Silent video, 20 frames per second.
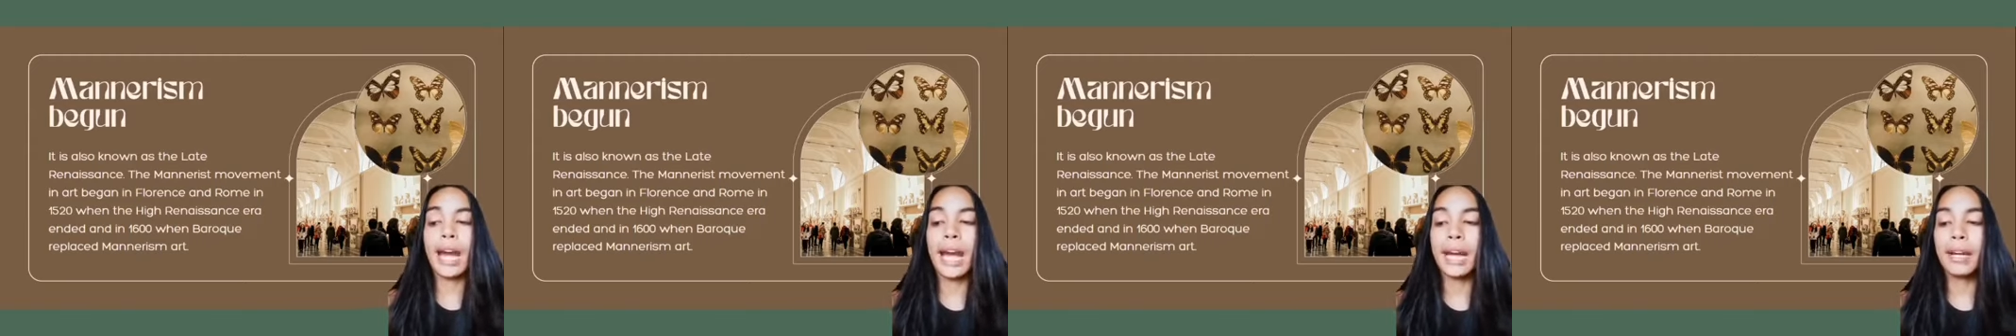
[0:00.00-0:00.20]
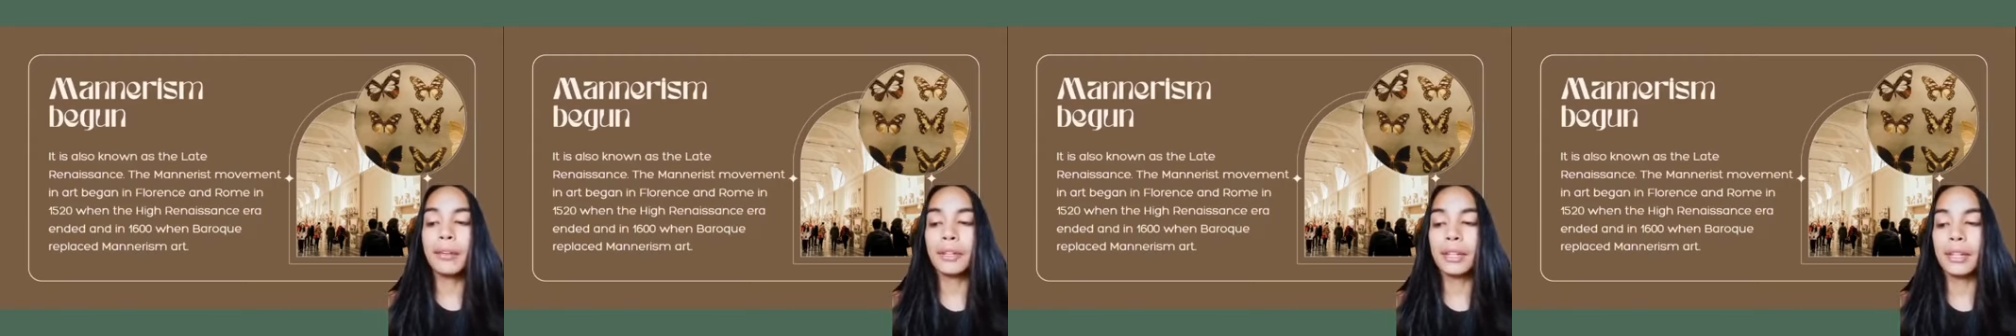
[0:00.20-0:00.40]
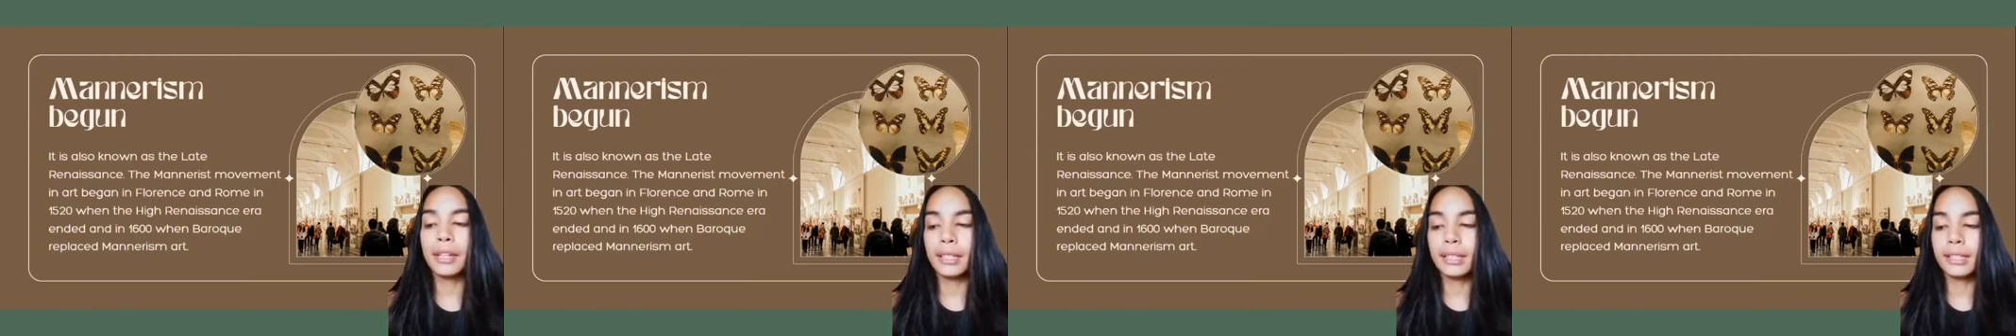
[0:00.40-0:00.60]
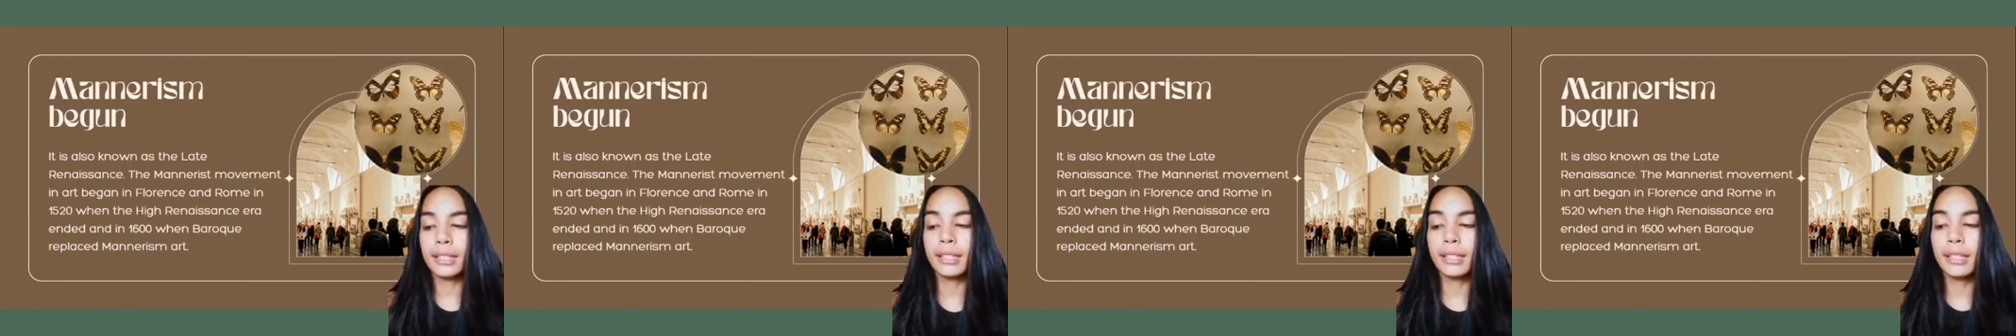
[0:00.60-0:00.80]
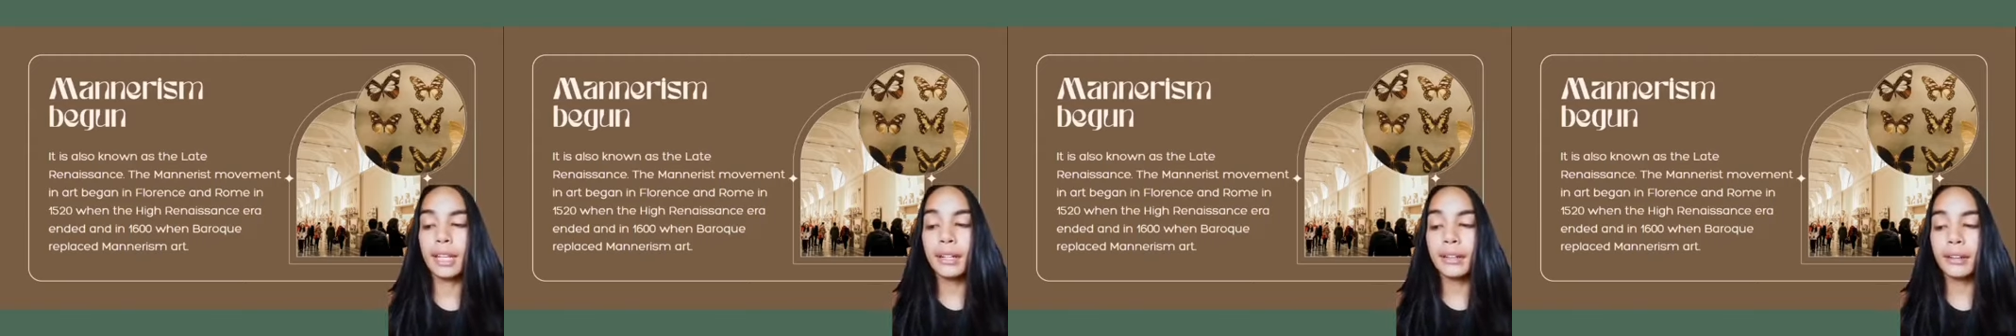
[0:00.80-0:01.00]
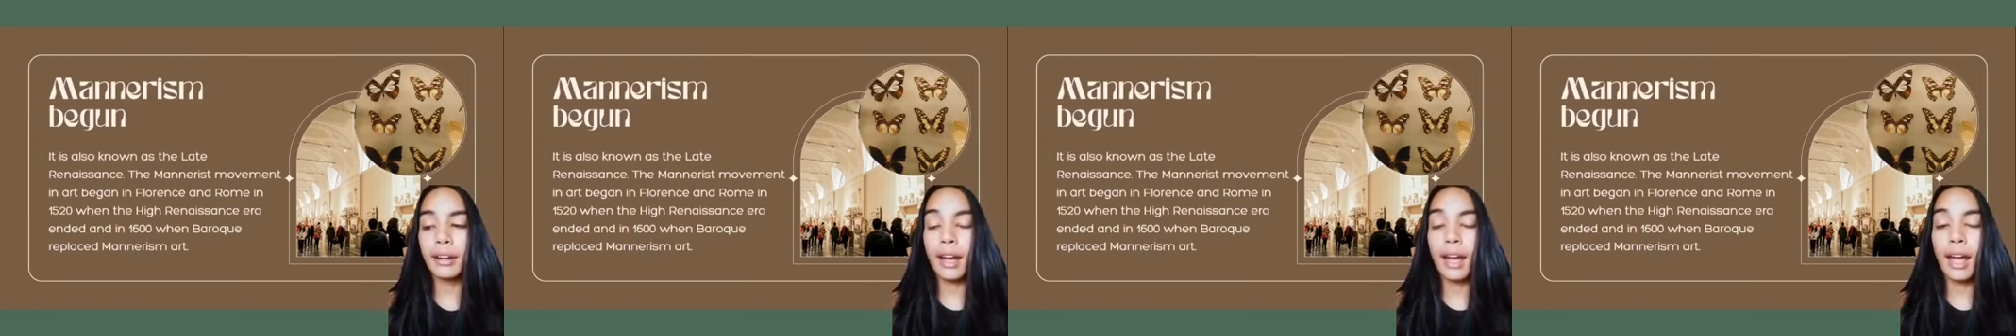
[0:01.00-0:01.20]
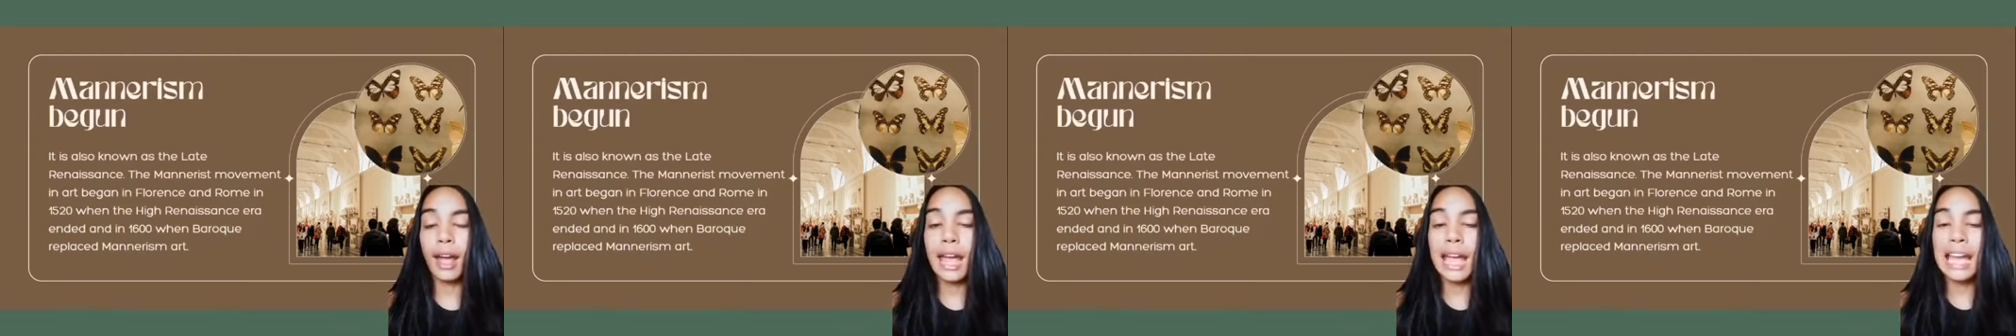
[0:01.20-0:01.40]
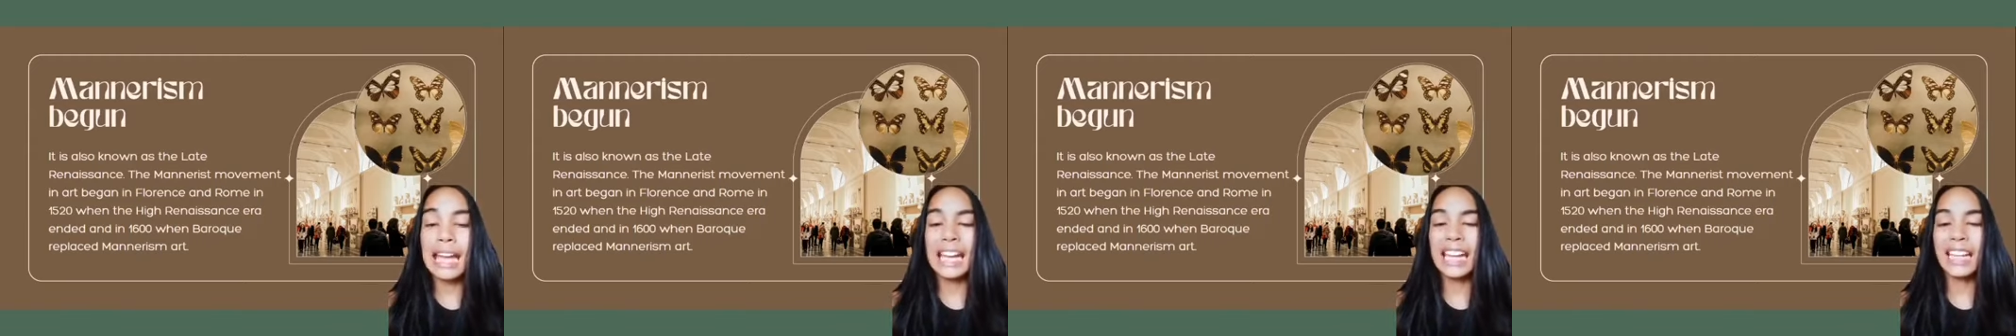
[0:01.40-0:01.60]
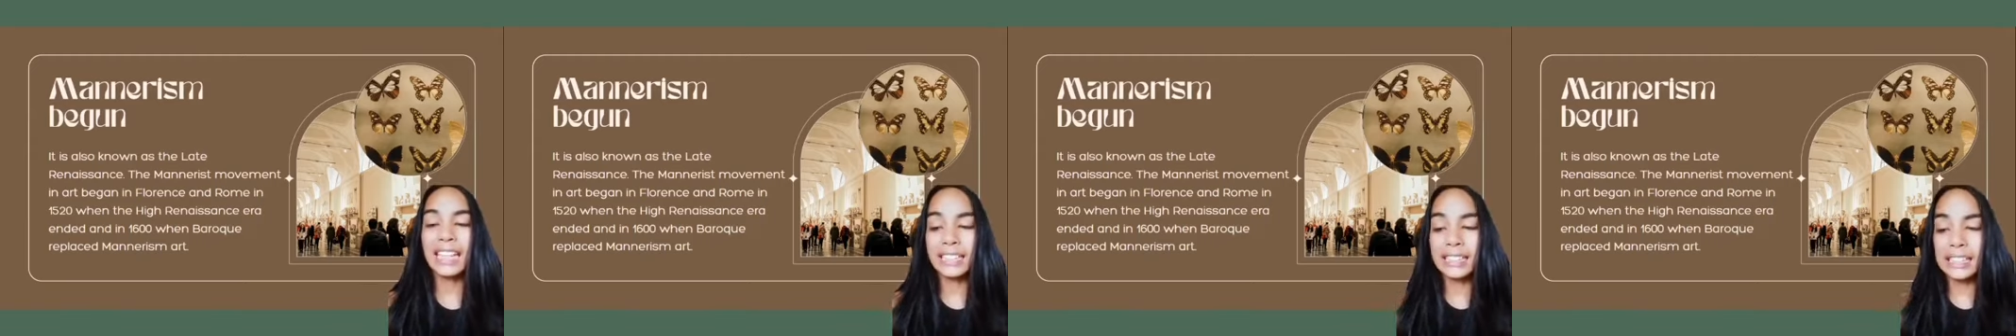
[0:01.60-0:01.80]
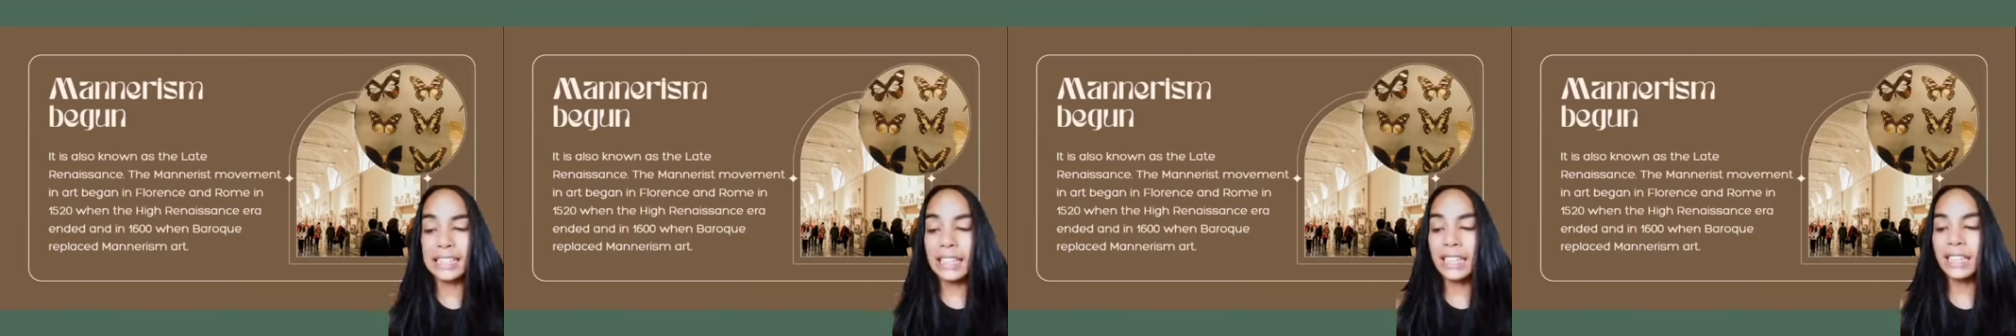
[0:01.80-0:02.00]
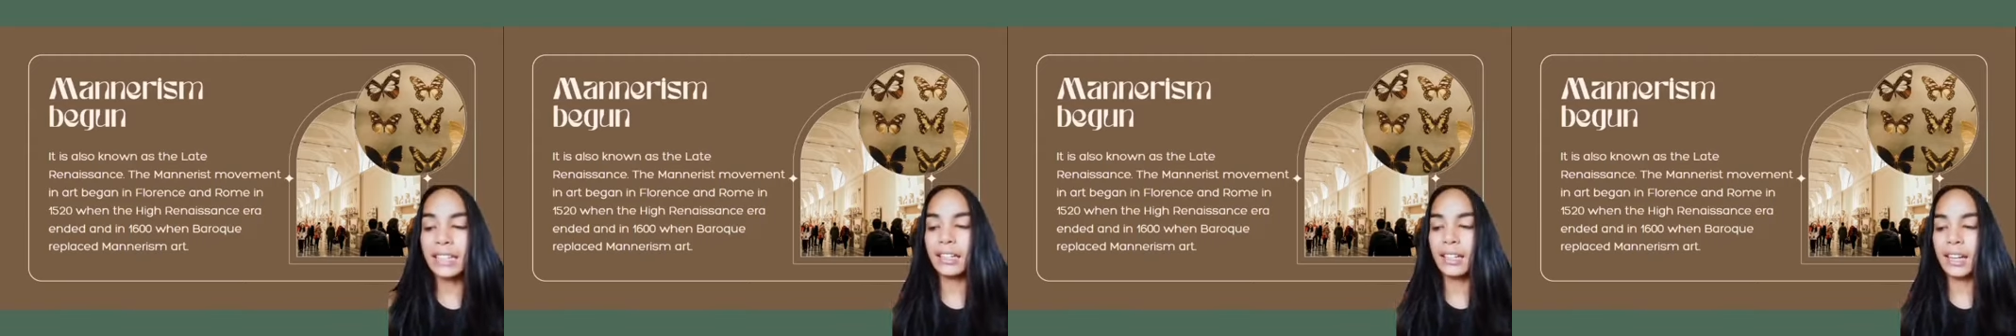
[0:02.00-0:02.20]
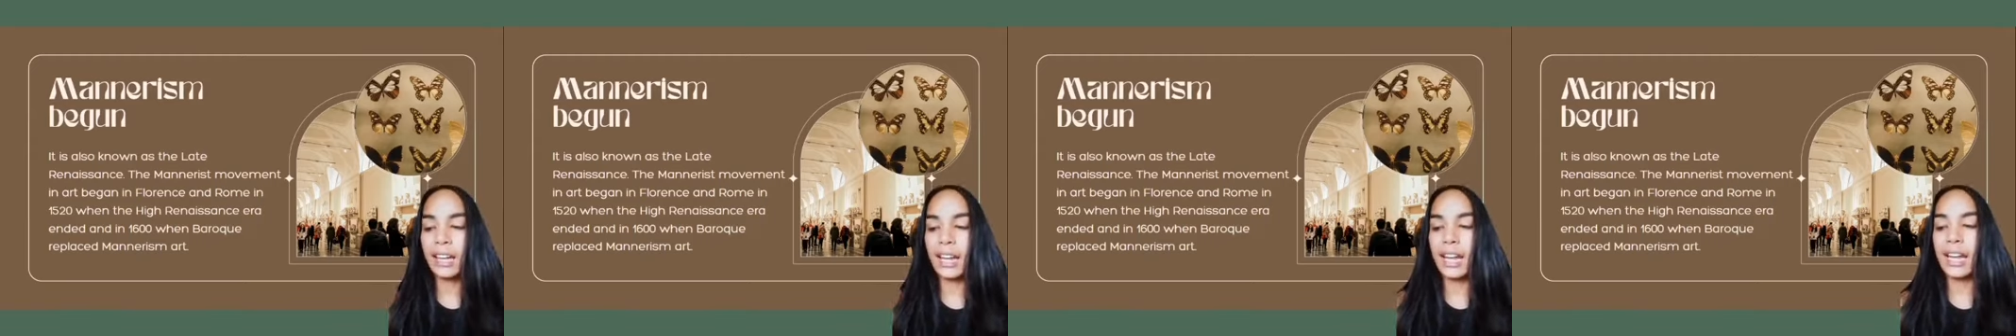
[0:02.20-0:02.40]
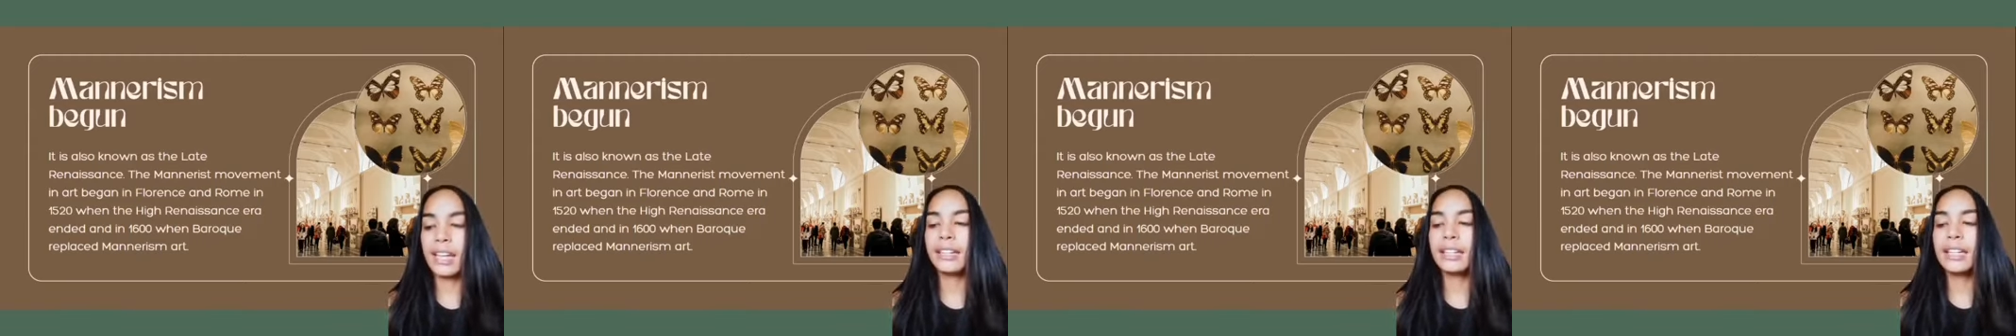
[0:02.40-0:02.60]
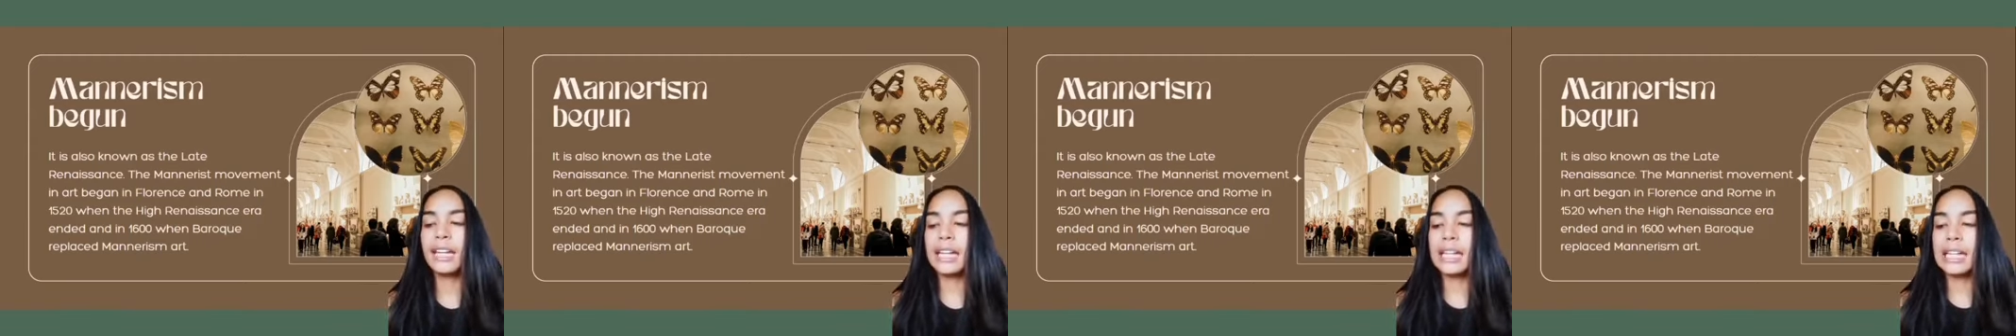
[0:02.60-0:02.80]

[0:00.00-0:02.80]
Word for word: High Renaissance era indeed and